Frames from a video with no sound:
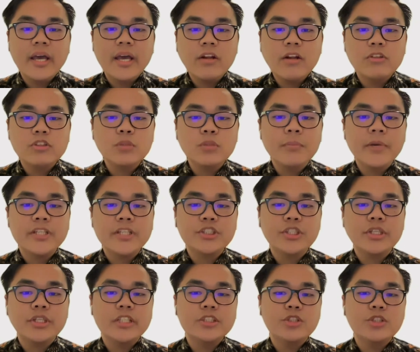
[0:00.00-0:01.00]
And also make
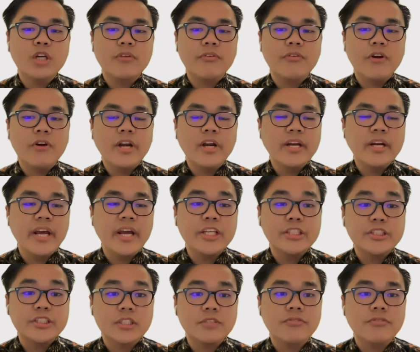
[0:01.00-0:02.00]
sure that you have already
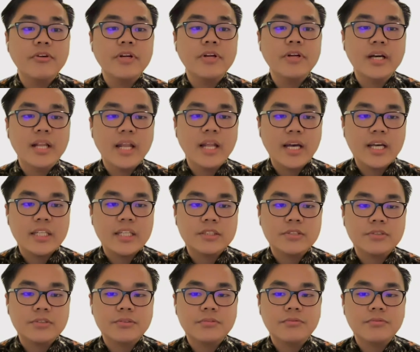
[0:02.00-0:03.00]
registered for the
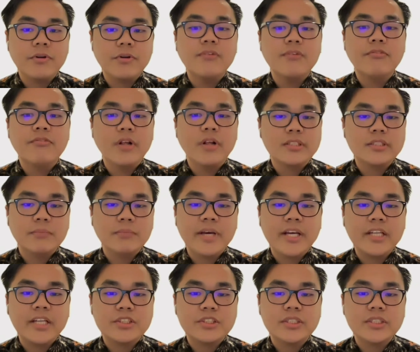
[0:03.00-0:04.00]
class for the fall
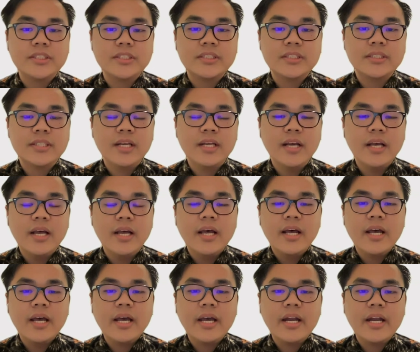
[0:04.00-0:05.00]
semesters.
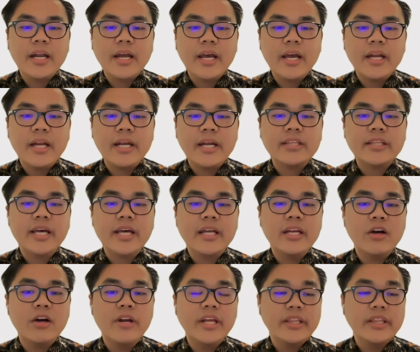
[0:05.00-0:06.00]
And then
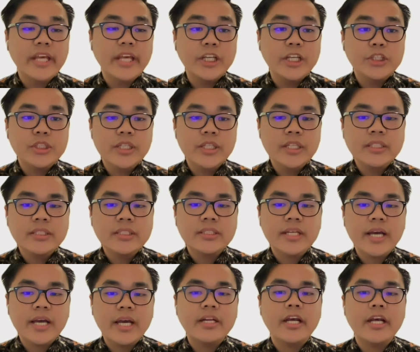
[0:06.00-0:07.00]
attend the orientation
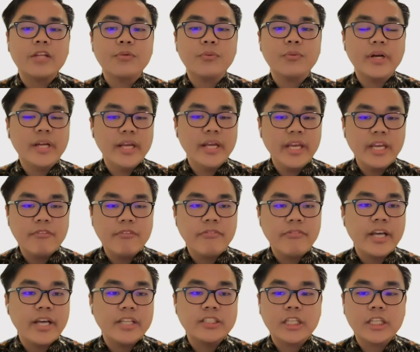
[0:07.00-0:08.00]
and networking
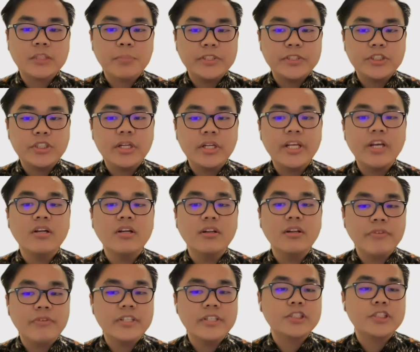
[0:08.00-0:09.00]
event, especially on
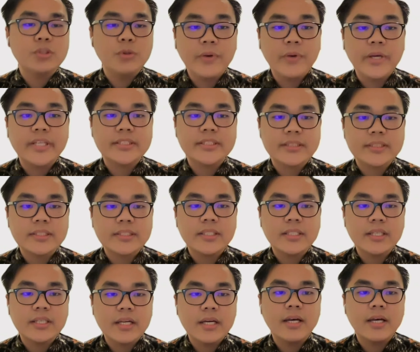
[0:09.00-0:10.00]
the first weeks
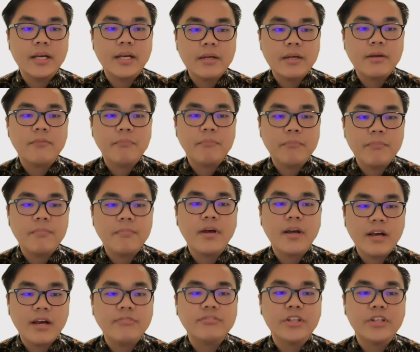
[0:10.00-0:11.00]

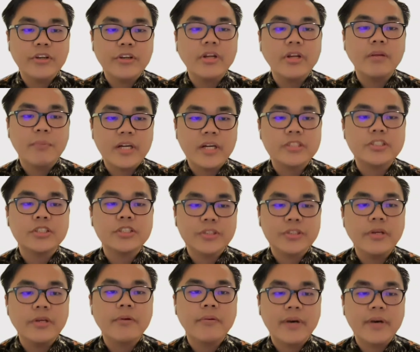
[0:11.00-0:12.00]
after your departure
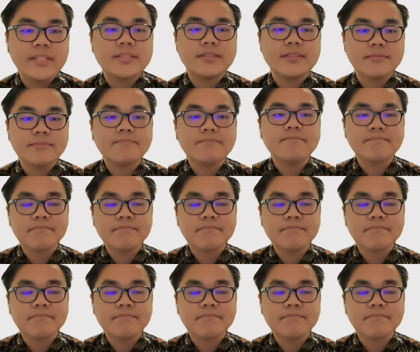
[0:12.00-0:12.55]
to the US.